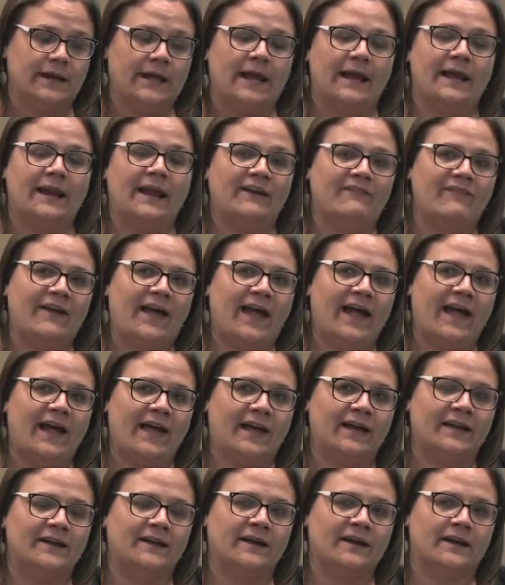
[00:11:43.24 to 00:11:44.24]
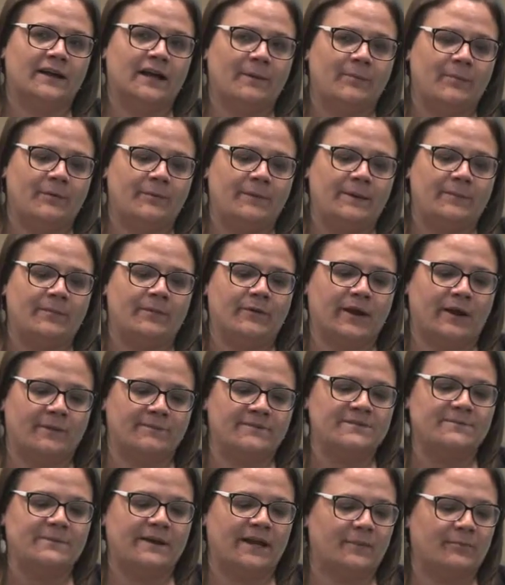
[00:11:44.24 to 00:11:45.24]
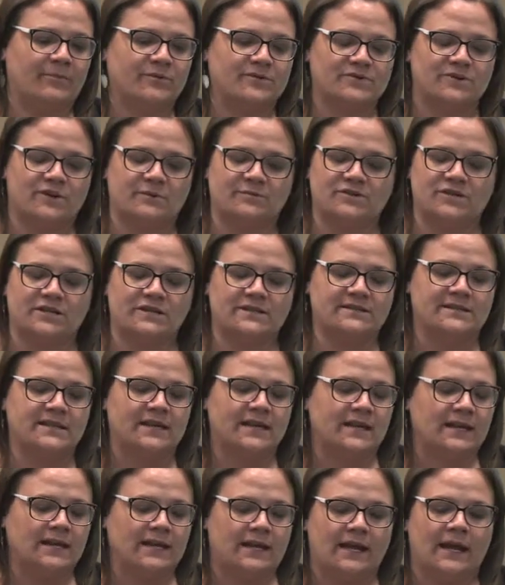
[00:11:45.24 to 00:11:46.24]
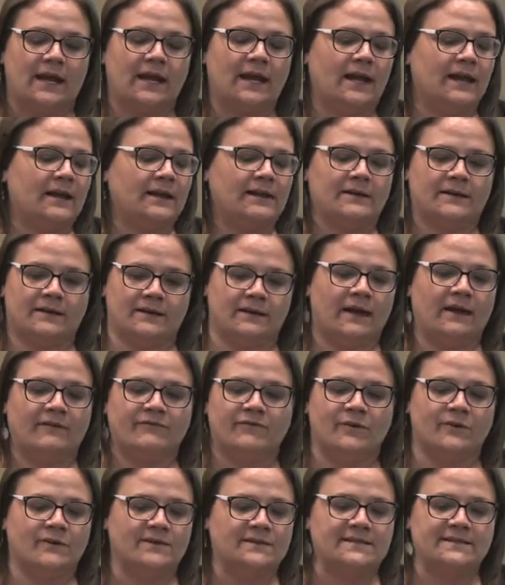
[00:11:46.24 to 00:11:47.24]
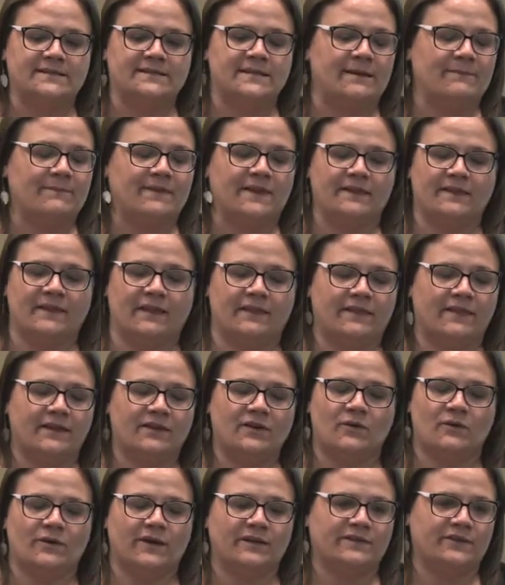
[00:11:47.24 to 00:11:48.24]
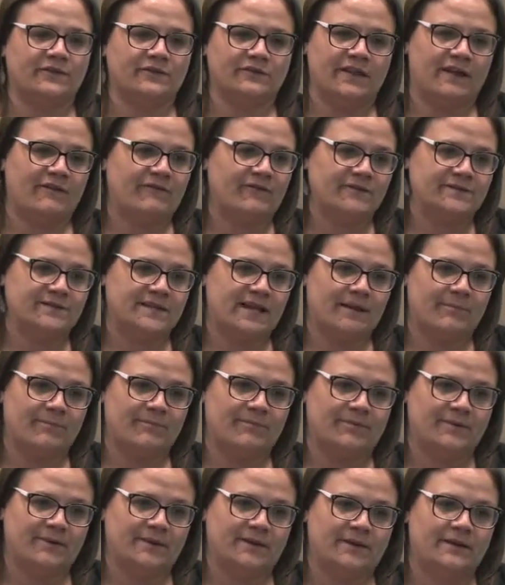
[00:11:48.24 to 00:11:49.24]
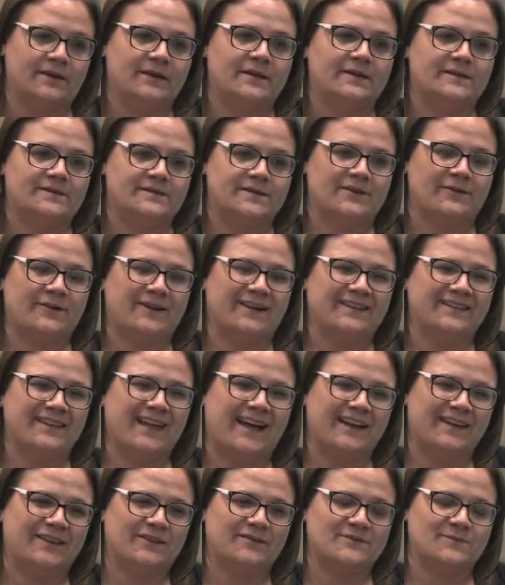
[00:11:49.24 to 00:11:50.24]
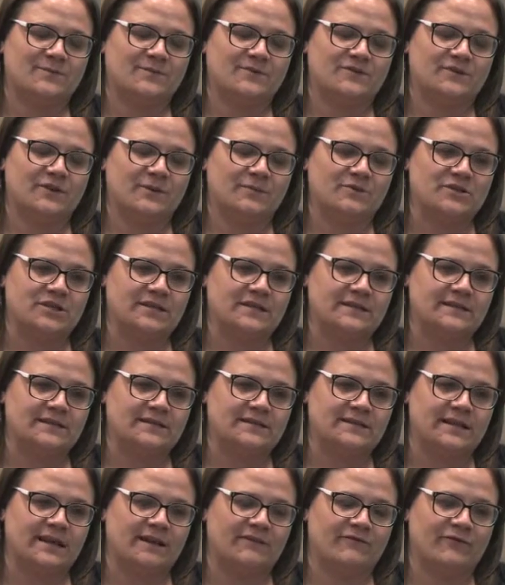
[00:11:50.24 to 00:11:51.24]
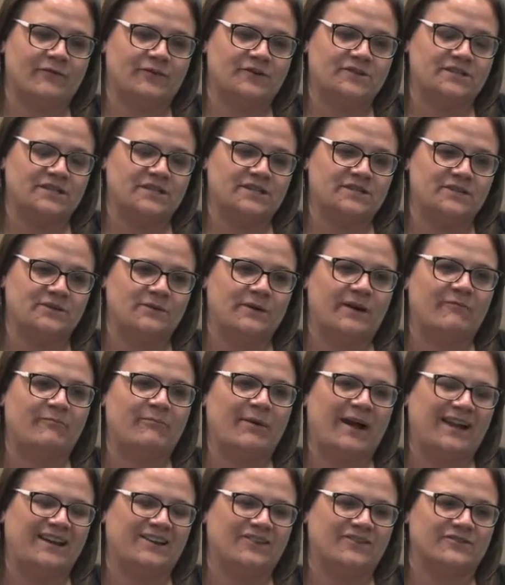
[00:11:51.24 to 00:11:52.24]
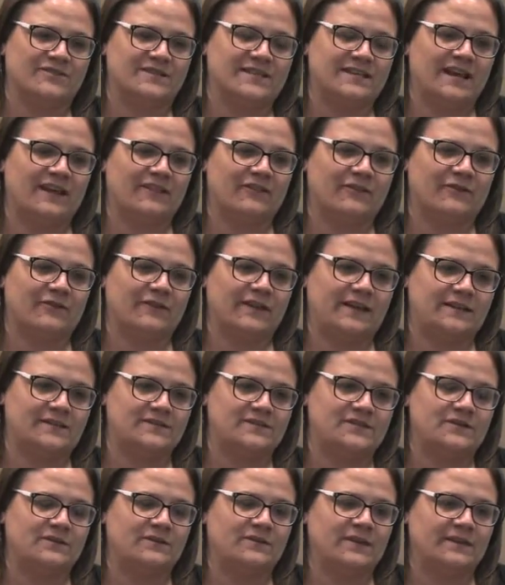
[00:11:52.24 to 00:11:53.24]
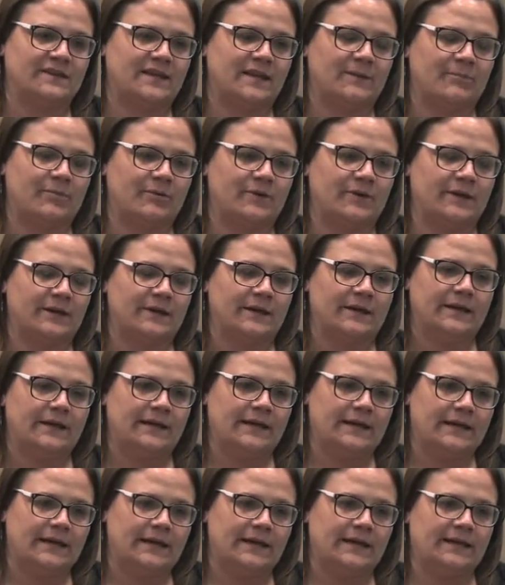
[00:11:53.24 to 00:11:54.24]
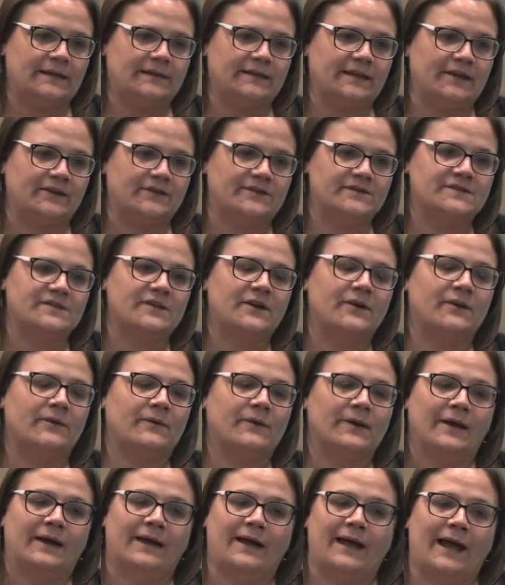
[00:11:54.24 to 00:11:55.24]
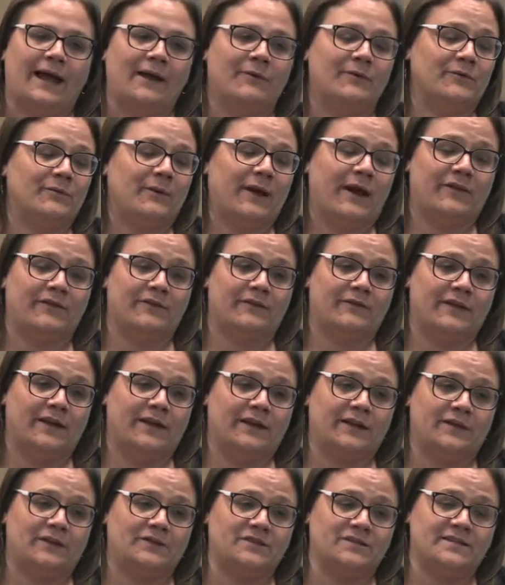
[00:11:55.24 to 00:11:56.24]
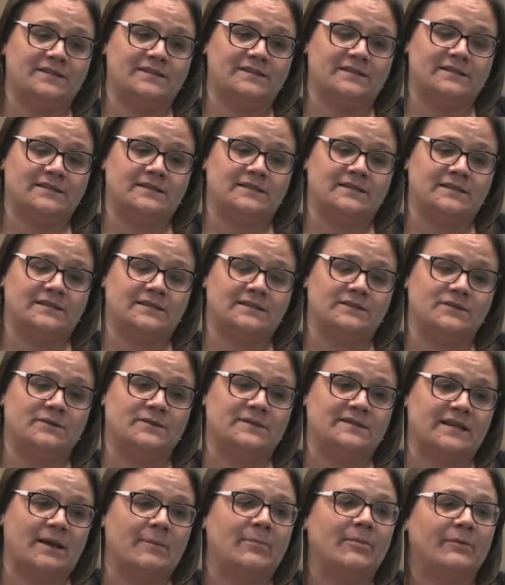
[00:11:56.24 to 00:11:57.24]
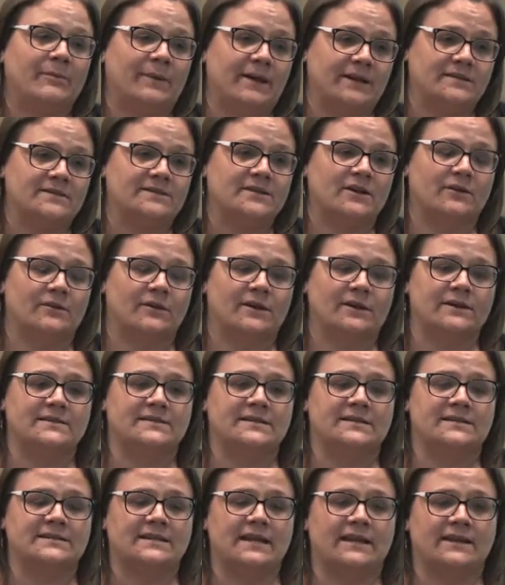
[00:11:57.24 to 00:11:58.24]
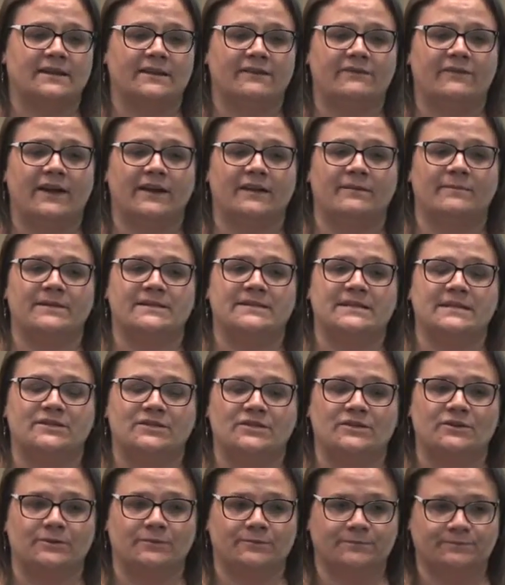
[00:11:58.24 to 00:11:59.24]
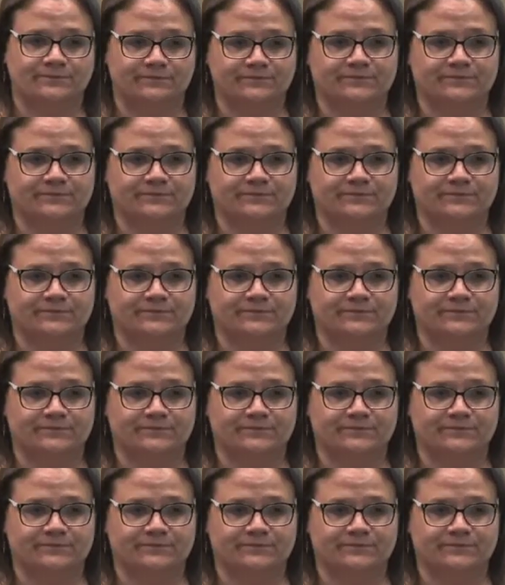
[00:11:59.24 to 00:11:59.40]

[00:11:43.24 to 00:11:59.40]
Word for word: and I've had a couple people come to me on prescriptions and have noticed the same thing, like they don't get their levels up. So, and a lot of those prescriptions, unfortunately, too, have binders and other things too that they put in there. So I would rather that you just do a supplement. So, because instead of the vitamin D2.